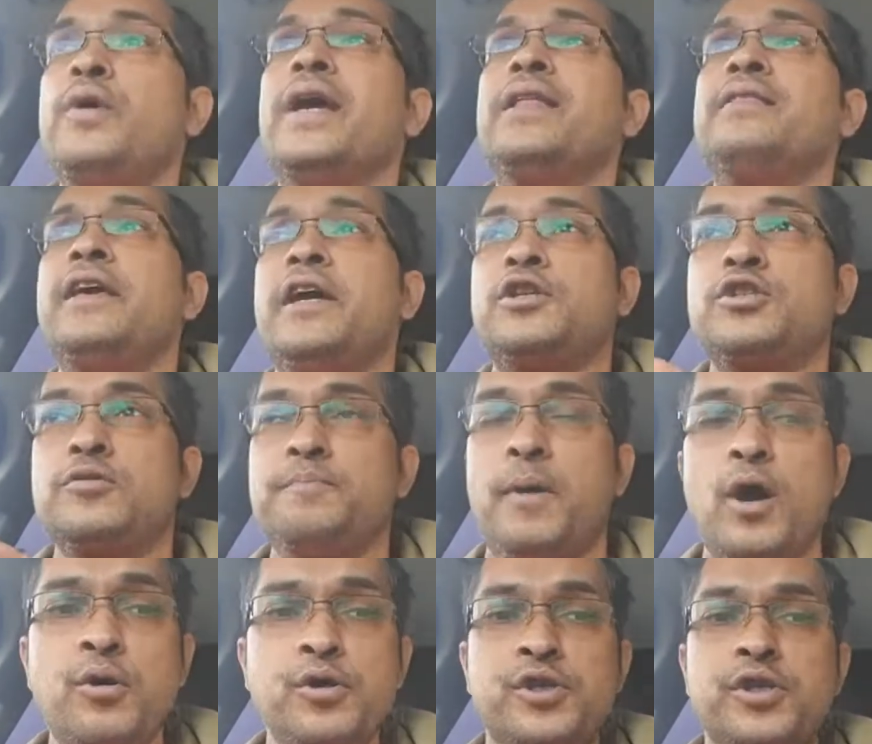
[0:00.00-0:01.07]
So you get the
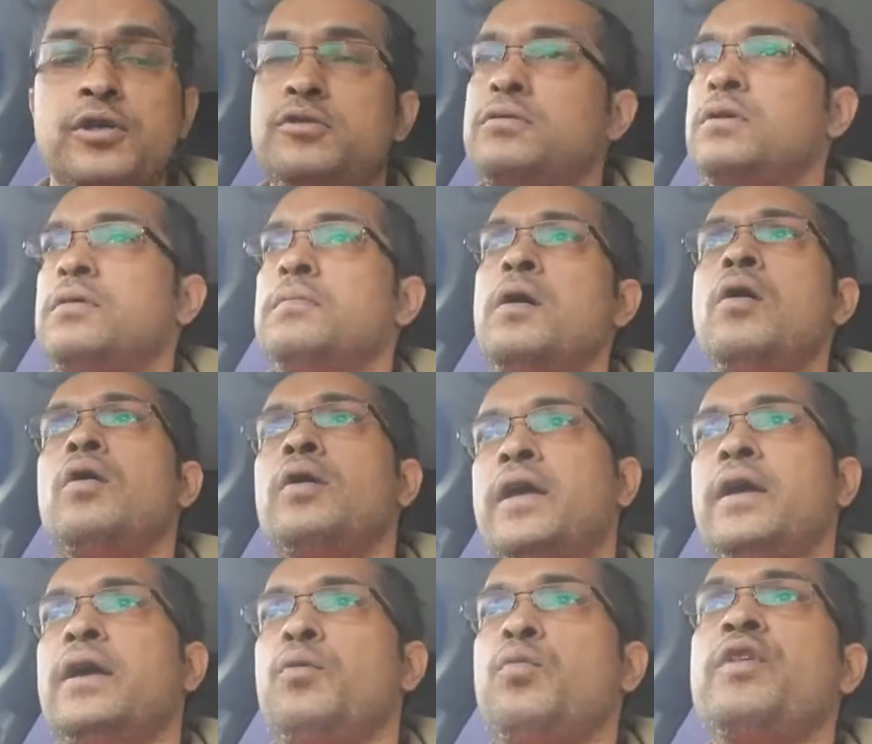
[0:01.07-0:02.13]
exposure to the
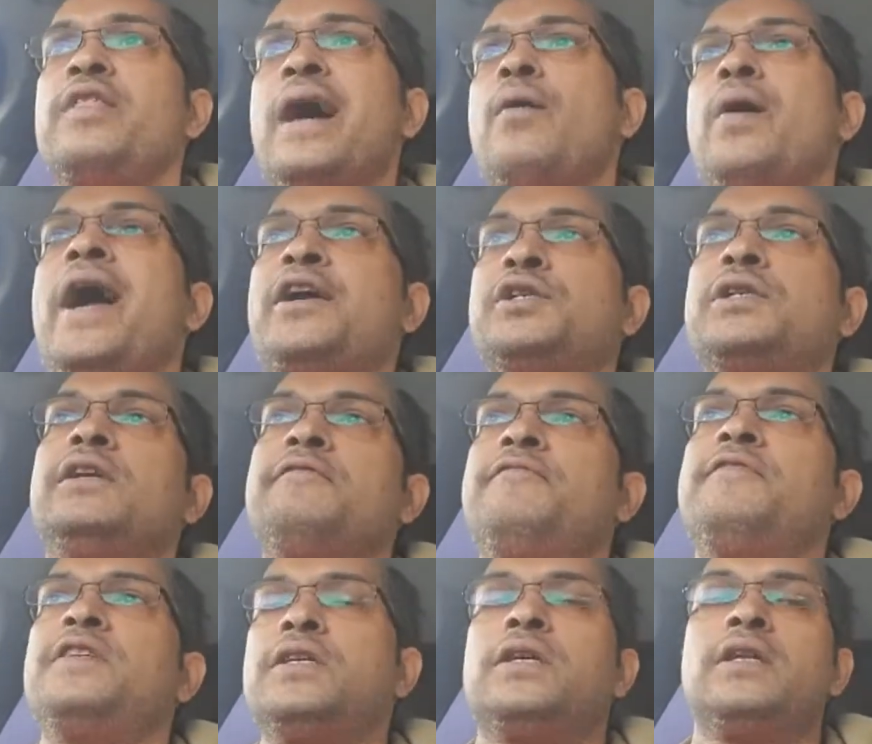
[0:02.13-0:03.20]
market without actually
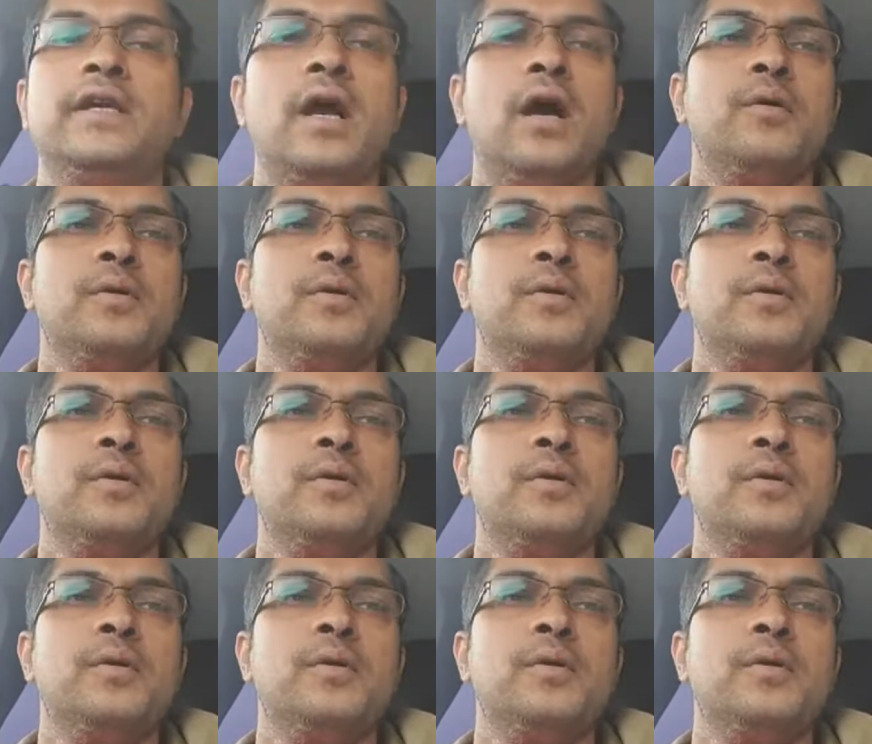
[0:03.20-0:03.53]
physically